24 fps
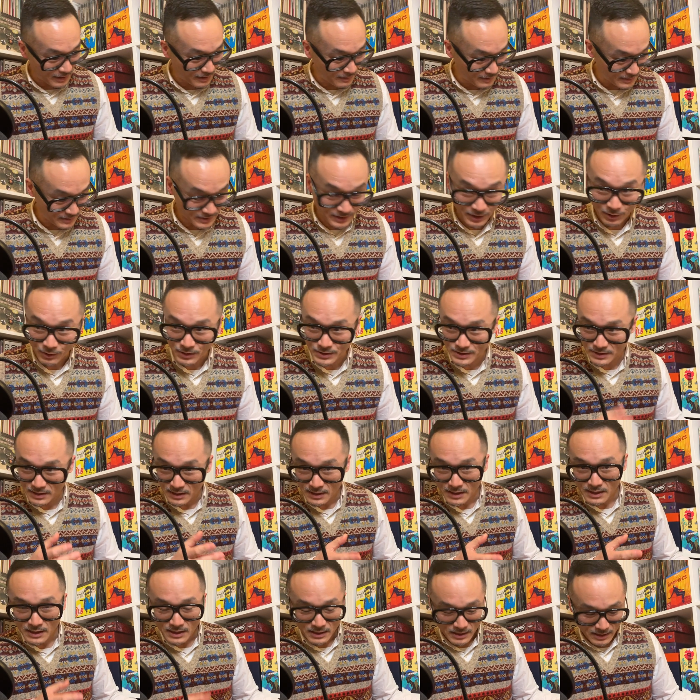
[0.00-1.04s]
because there is
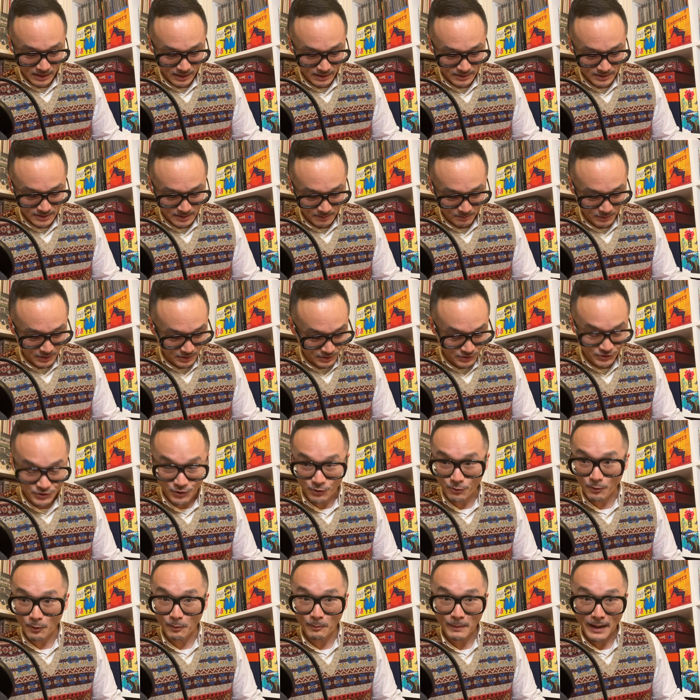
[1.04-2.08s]
some
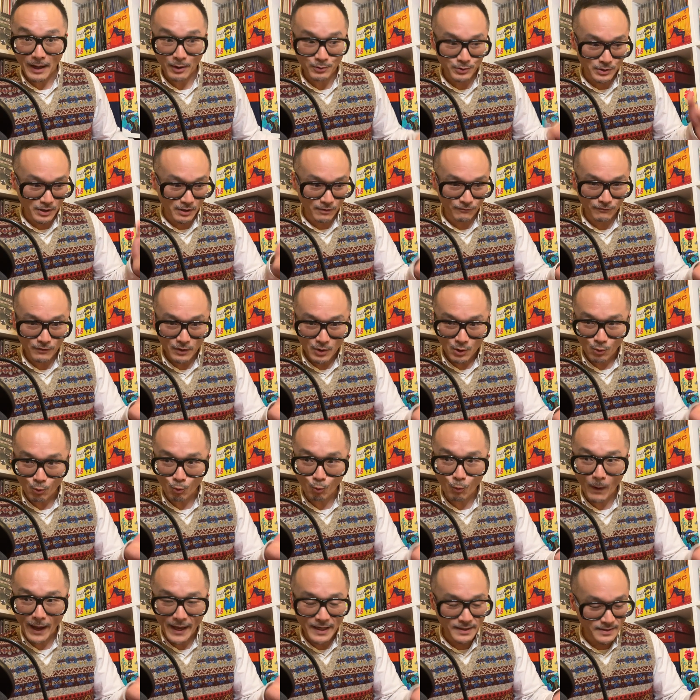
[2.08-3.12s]
considerable amount of
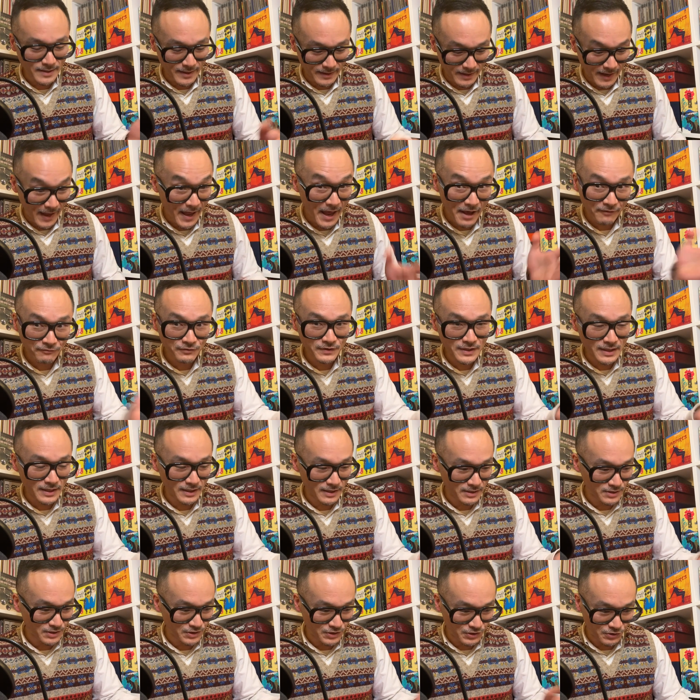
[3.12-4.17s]
weight and
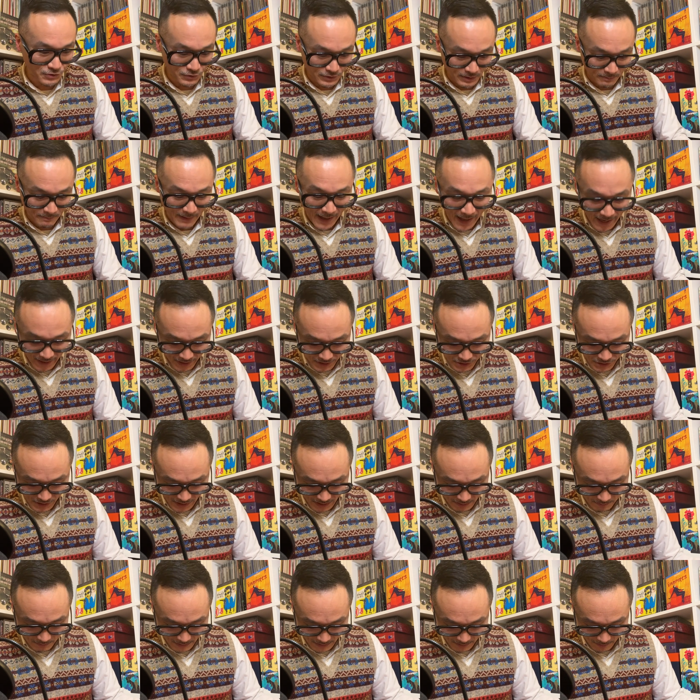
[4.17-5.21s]
heftiness to the
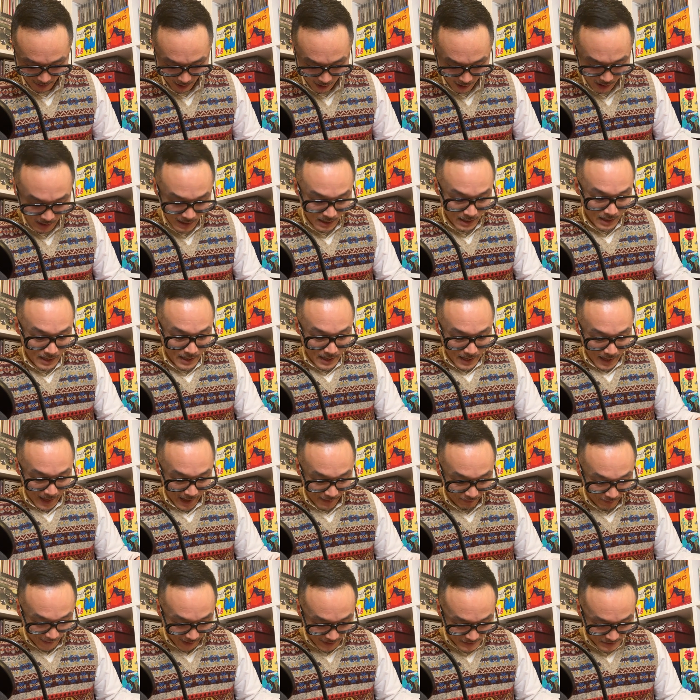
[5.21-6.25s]
packaging. But, oh,
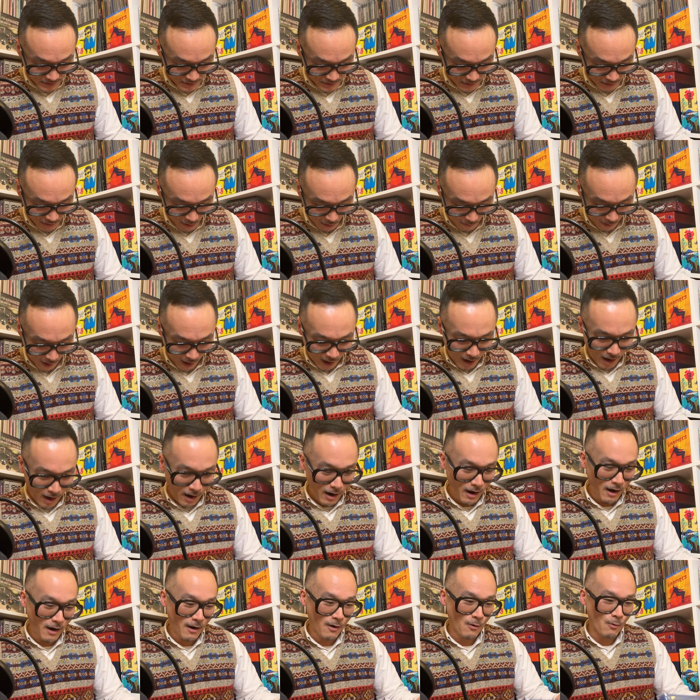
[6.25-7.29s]
and that's not all.
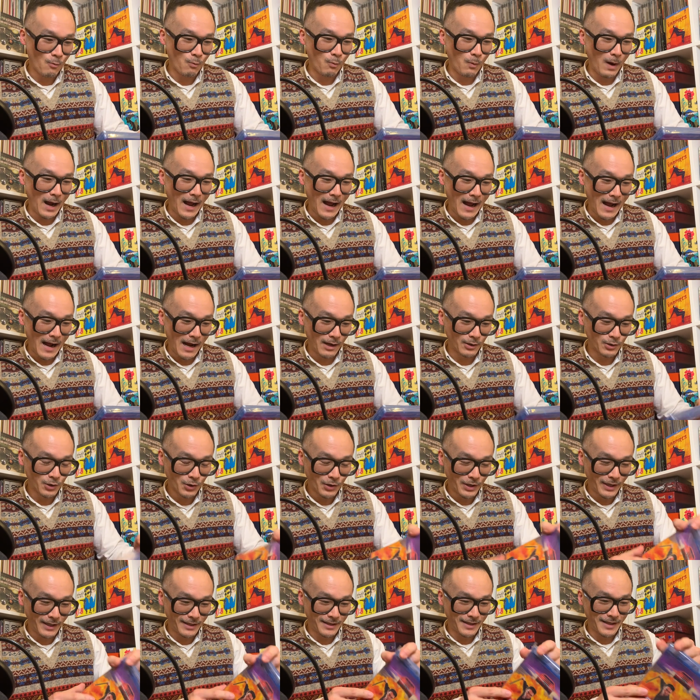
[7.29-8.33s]
Oh, wow,
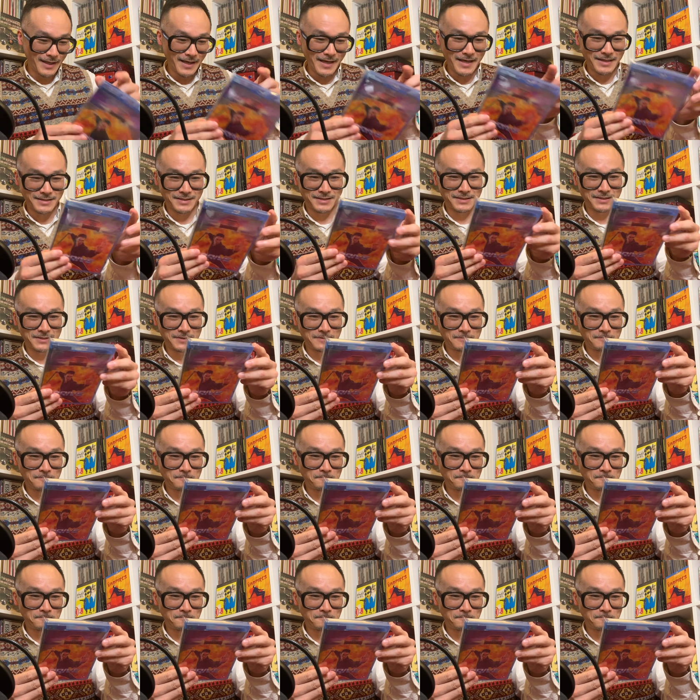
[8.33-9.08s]
look at this.